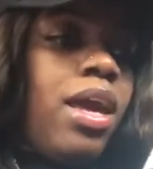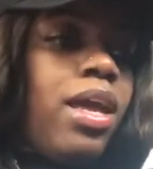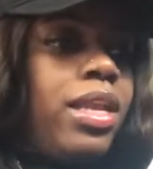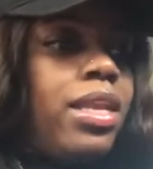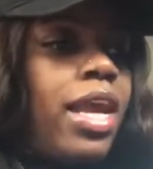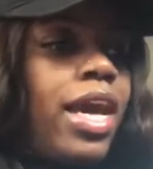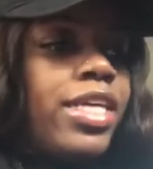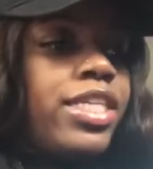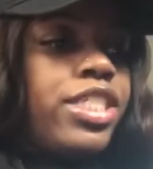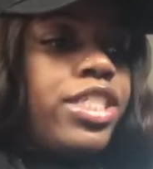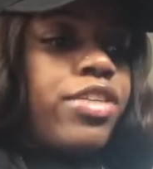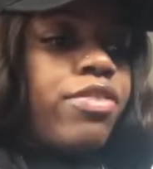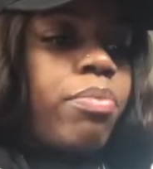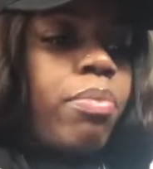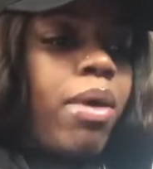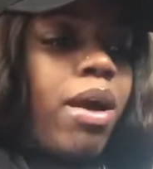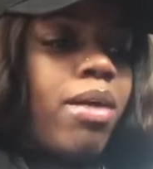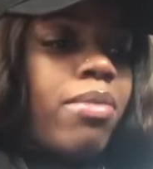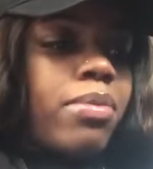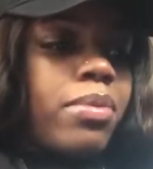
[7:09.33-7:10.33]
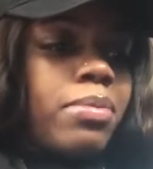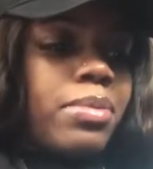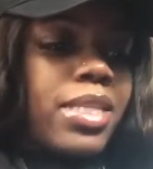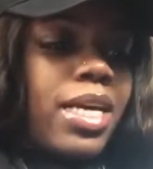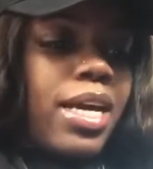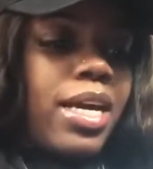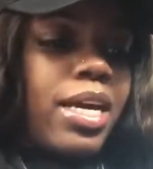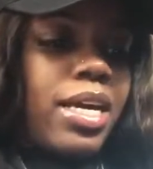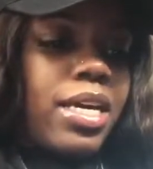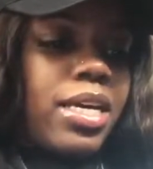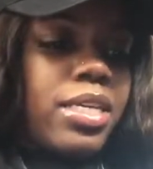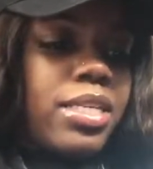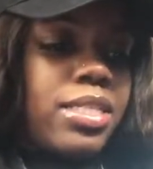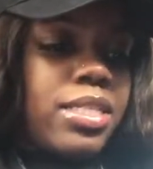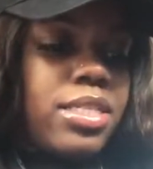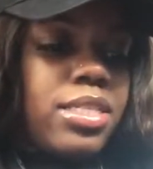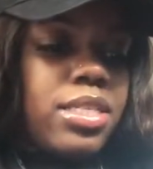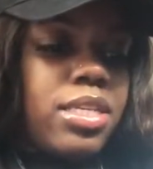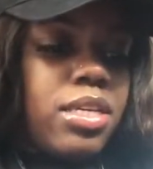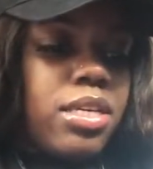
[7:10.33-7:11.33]
night shift problems, I guess.
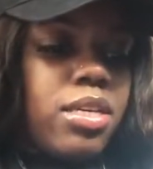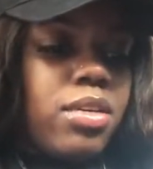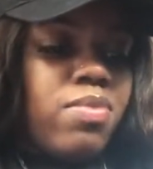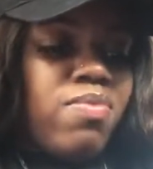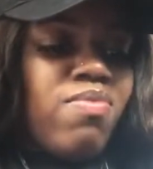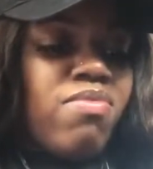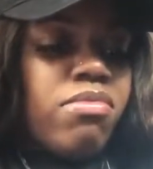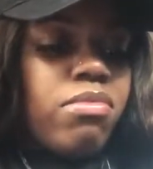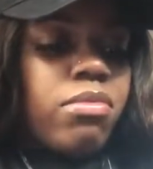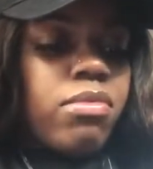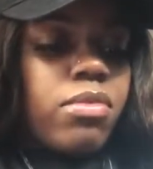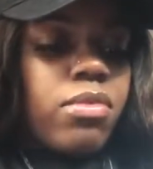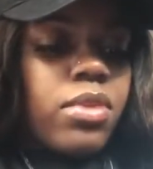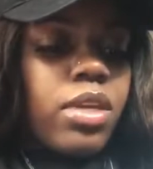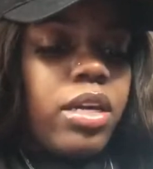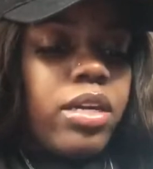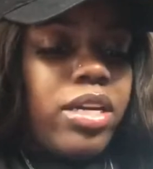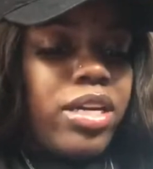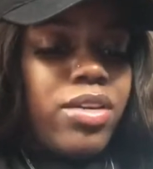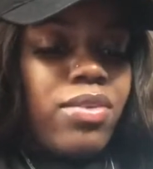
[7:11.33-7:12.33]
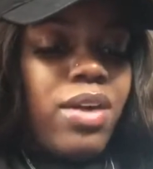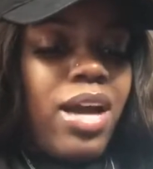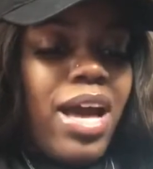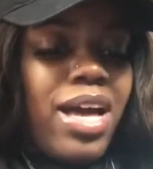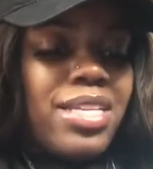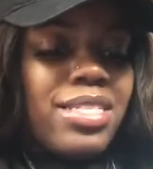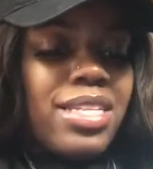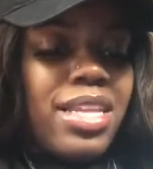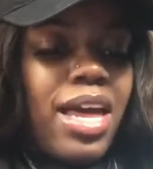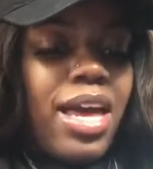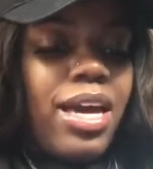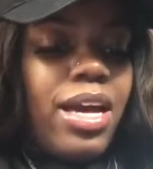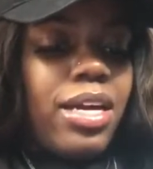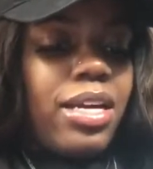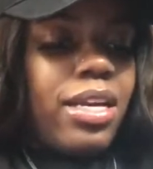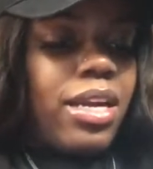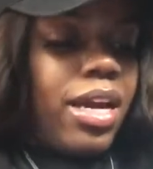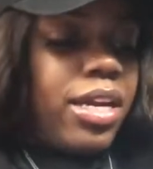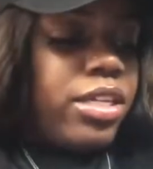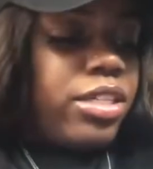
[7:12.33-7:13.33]
Do you guys like
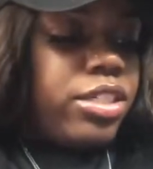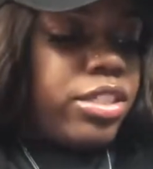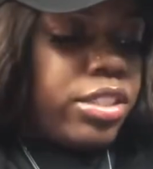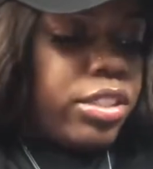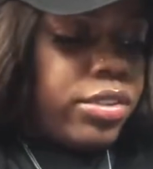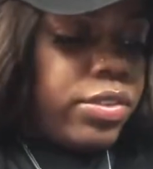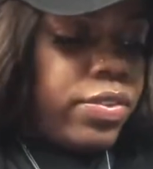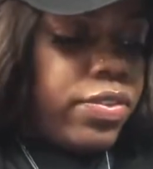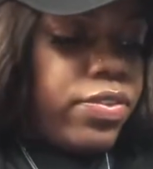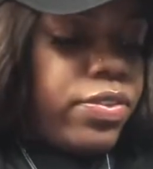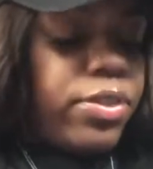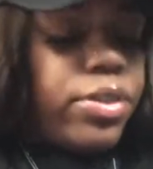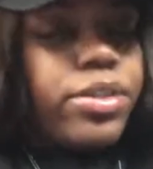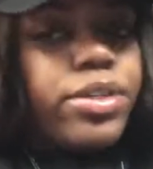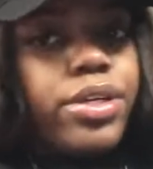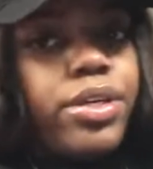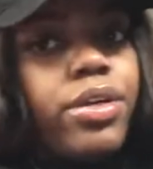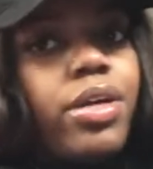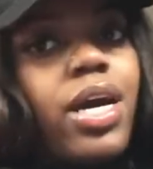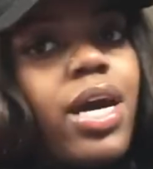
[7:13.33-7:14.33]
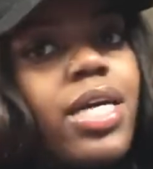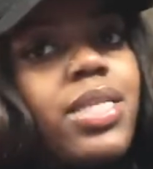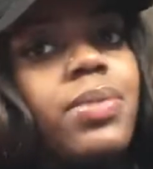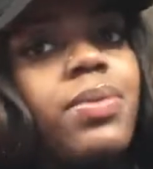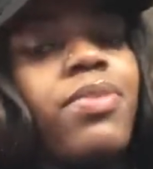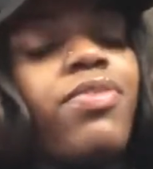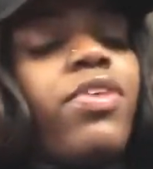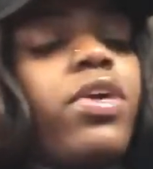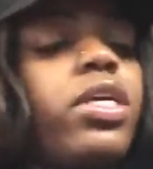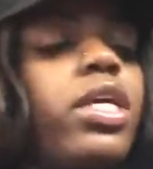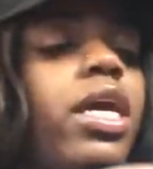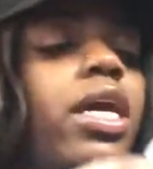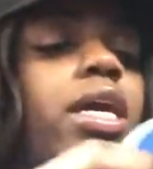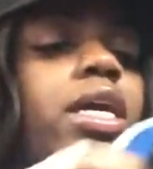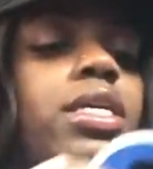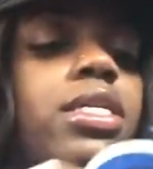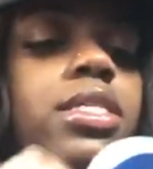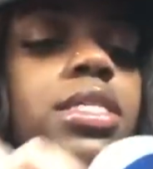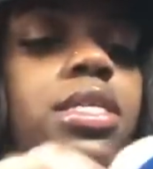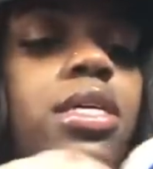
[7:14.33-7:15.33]
night shift, or do you guys prefer
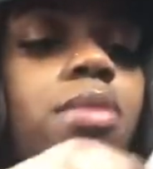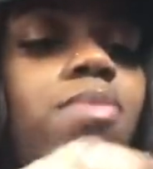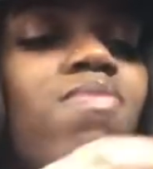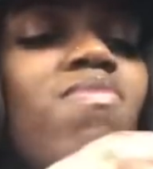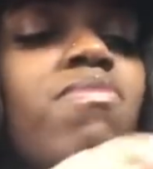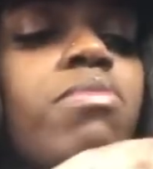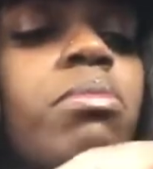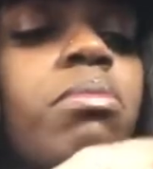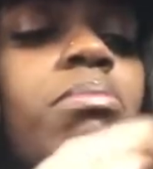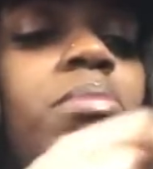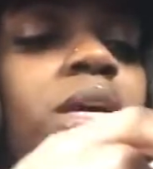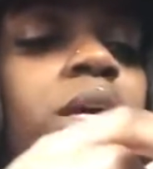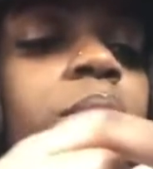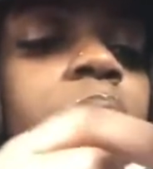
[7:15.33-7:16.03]
days? Me